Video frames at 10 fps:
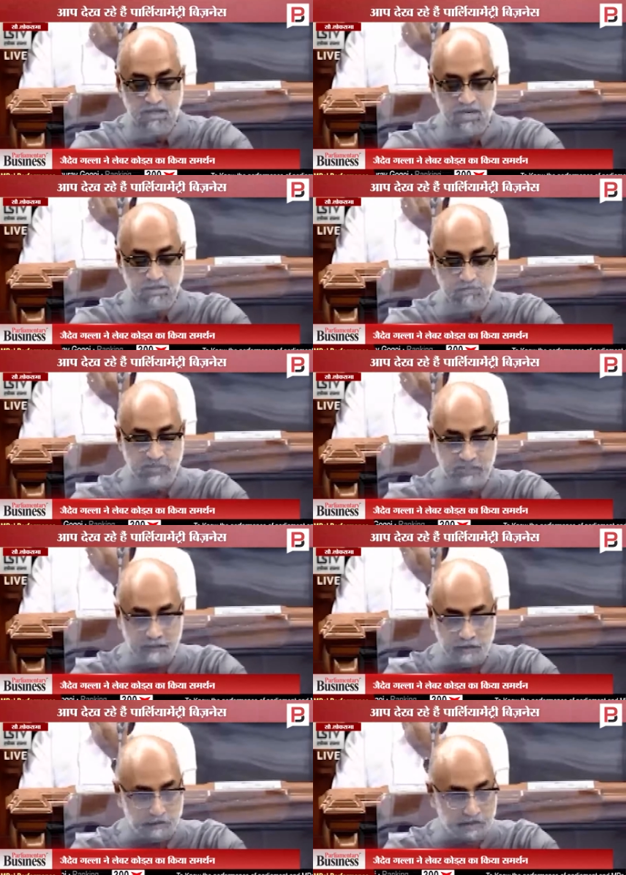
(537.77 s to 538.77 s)
and I expect
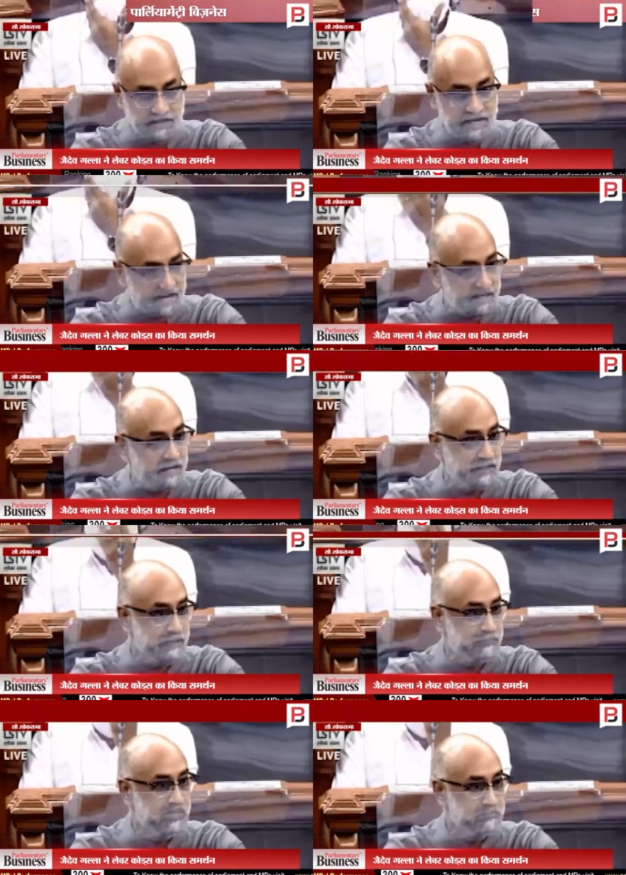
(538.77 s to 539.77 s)
him to please act on
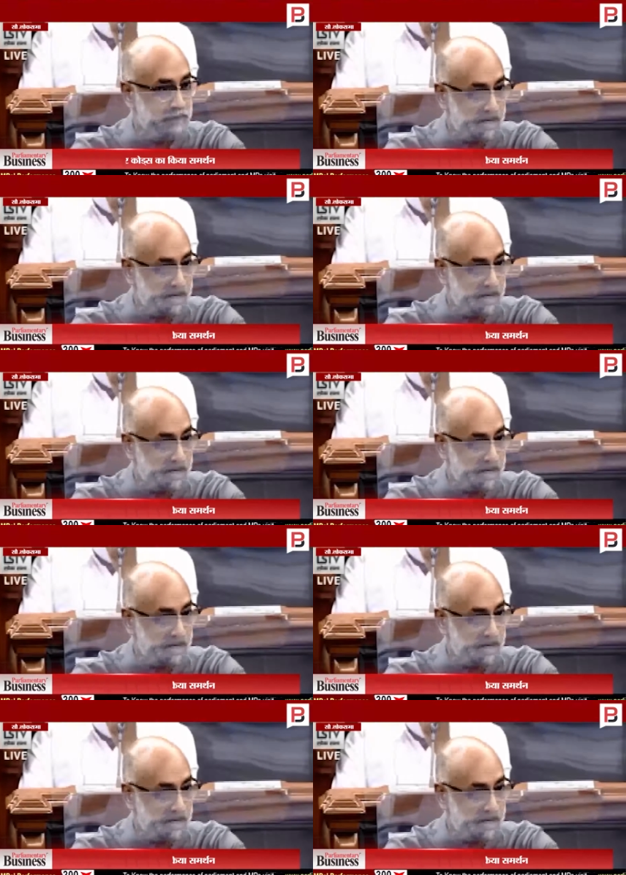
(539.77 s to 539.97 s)
them